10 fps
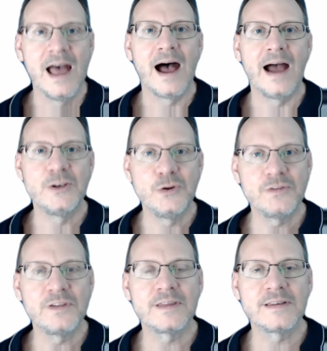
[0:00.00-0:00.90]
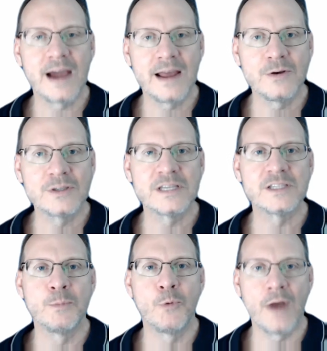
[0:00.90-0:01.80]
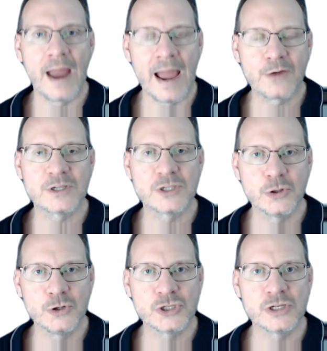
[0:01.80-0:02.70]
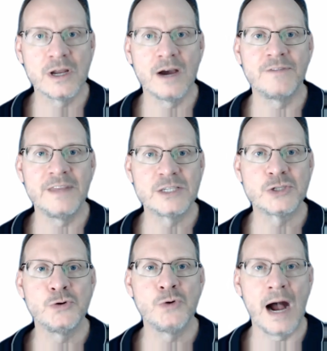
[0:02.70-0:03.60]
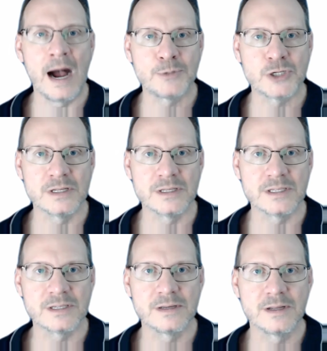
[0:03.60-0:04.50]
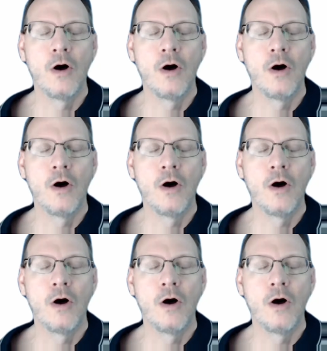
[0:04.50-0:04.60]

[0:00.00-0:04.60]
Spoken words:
I do think the Dylos is the more accurate solution of these two options,